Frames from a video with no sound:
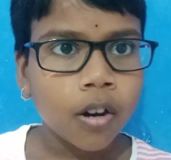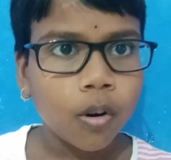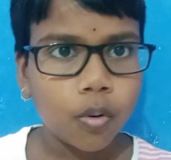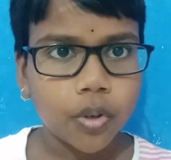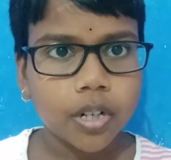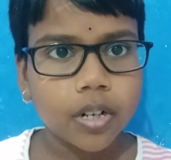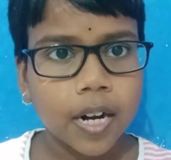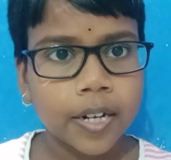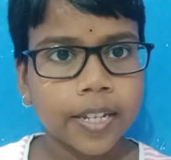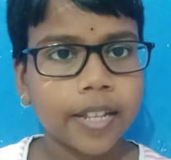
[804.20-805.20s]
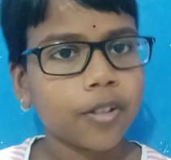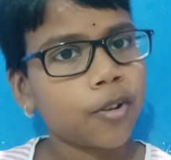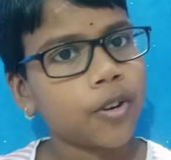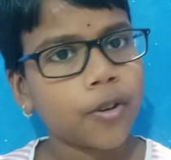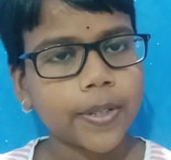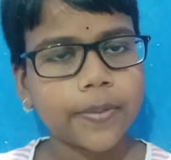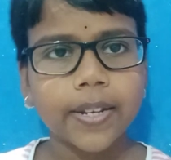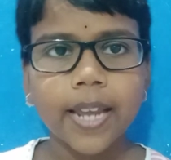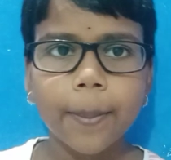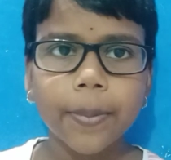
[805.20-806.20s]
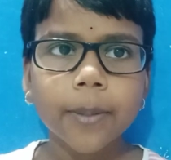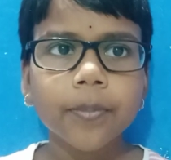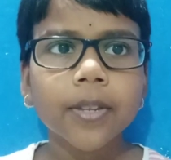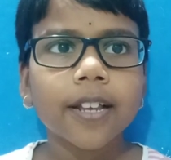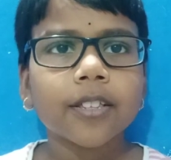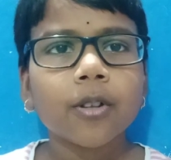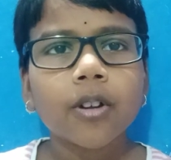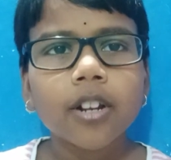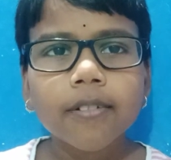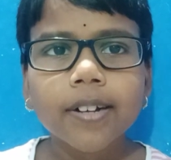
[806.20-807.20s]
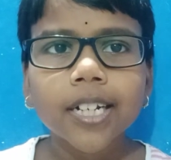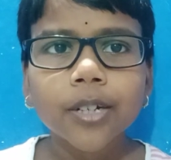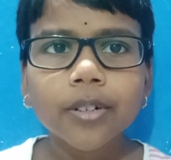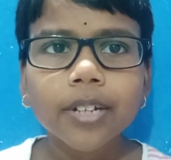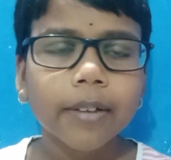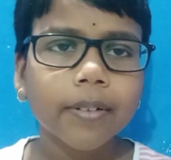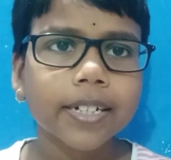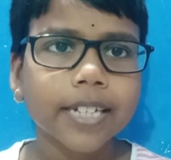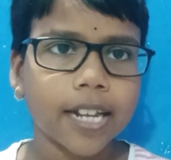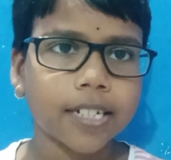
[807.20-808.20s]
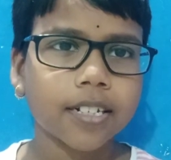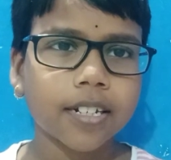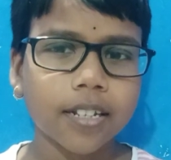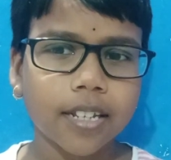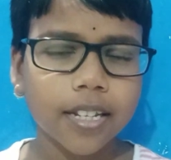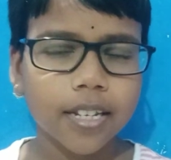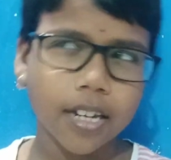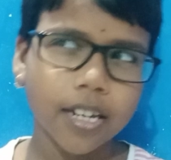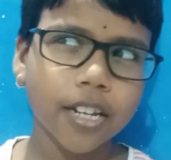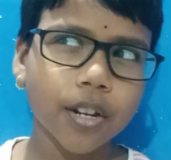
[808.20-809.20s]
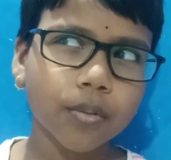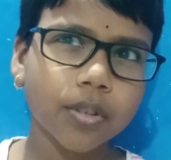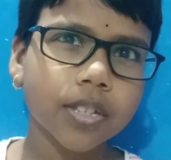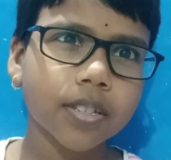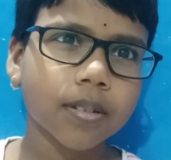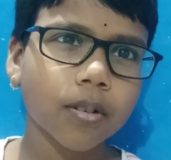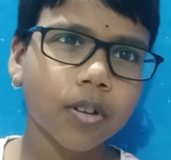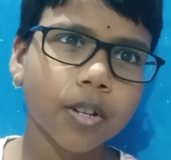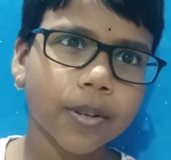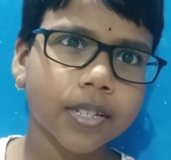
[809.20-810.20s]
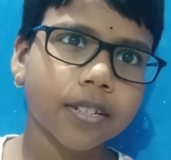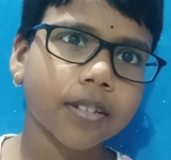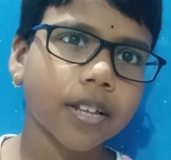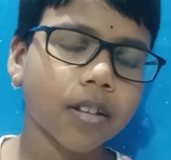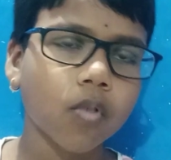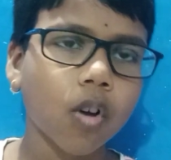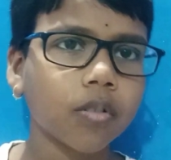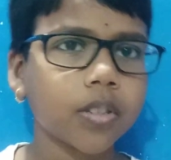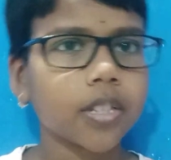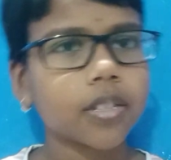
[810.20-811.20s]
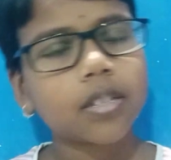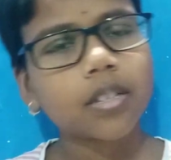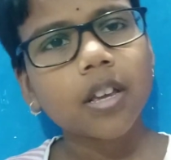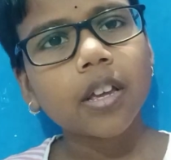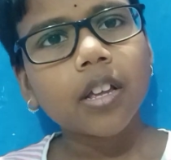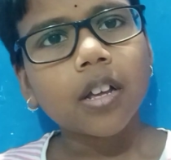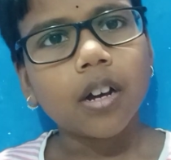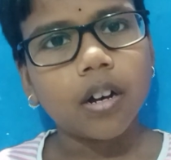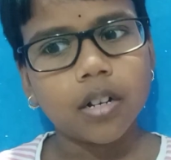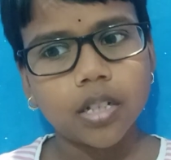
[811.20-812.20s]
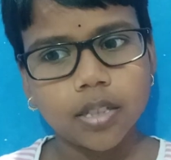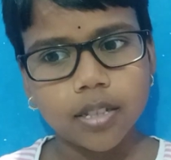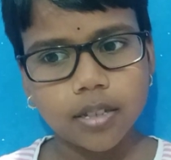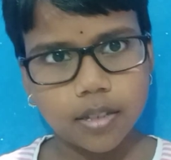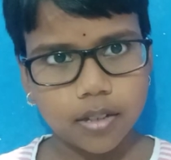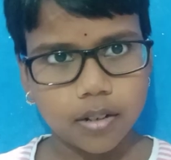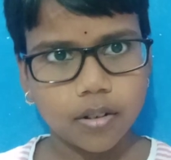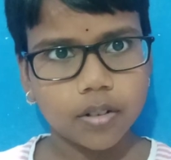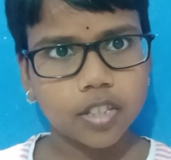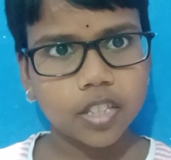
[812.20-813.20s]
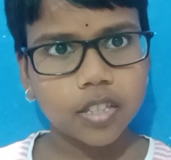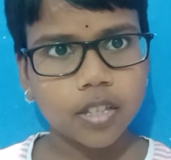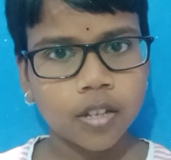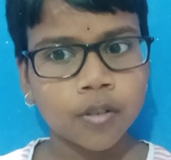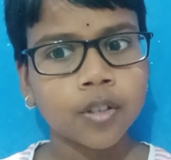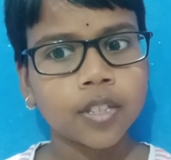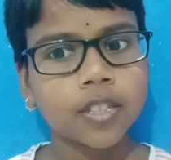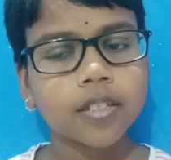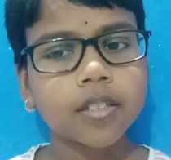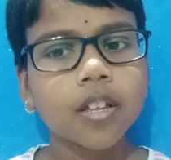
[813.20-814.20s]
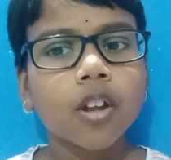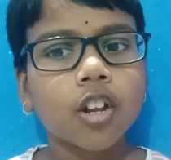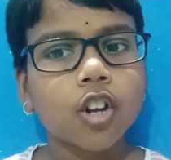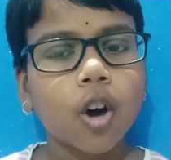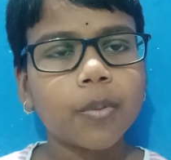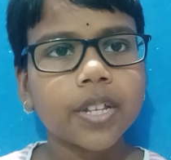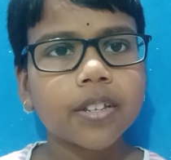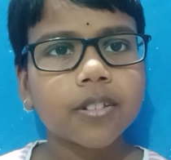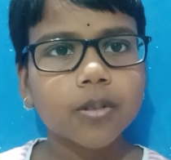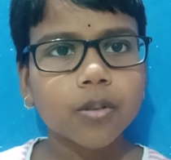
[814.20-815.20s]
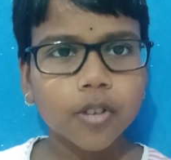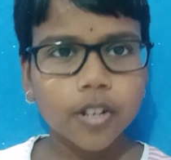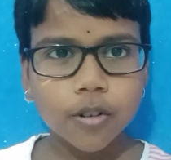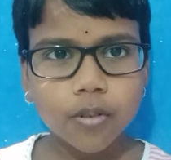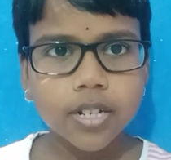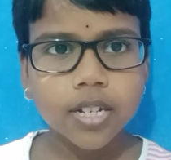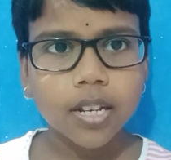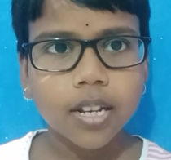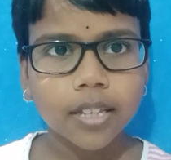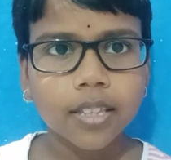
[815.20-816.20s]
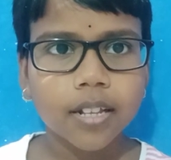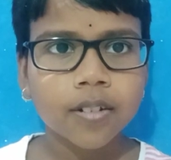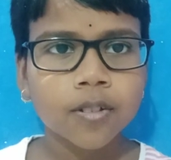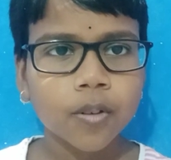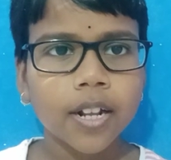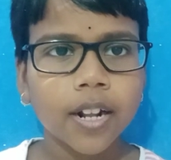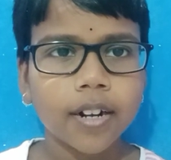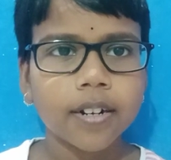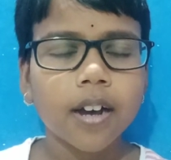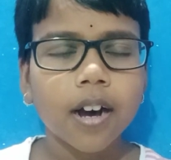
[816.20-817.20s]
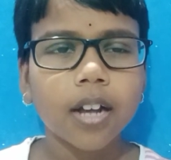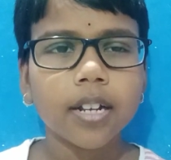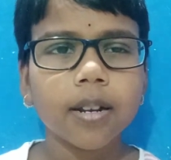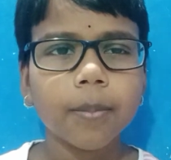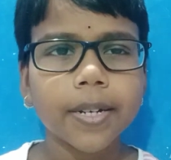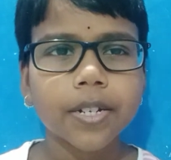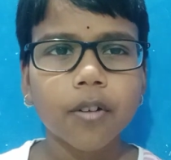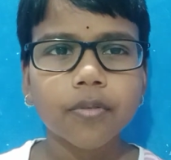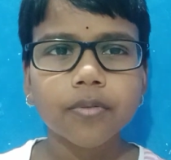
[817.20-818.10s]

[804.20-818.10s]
owner, and then the owner was very happy. The owner wanted to take one test. He really knew this, or he was involved in this, in this robbery. So he could tell like that. So he had a little bit of